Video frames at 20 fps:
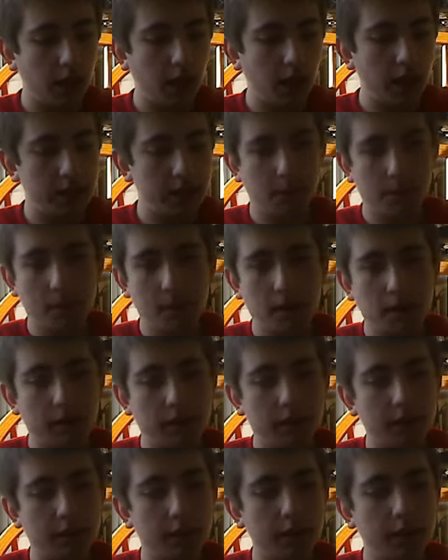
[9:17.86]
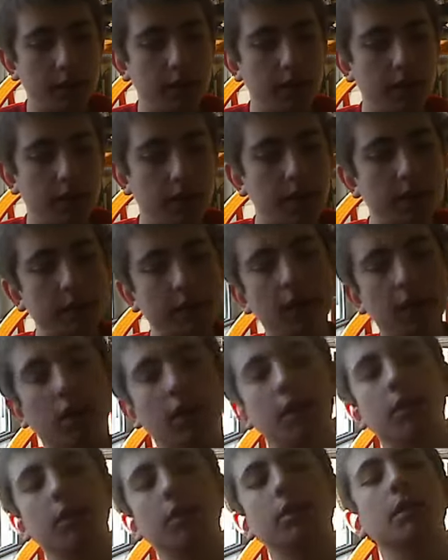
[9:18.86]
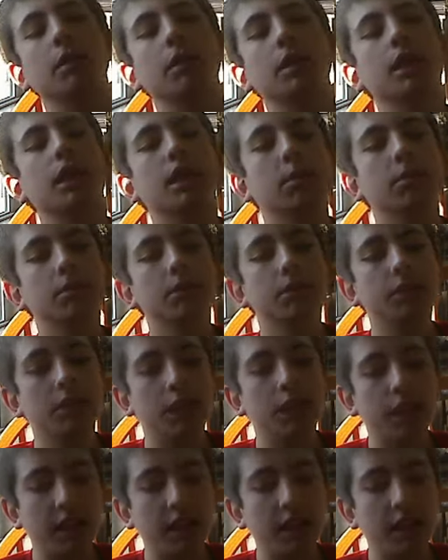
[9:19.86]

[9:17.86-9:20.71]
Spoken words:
I think a month, and then say, okay, where's my games?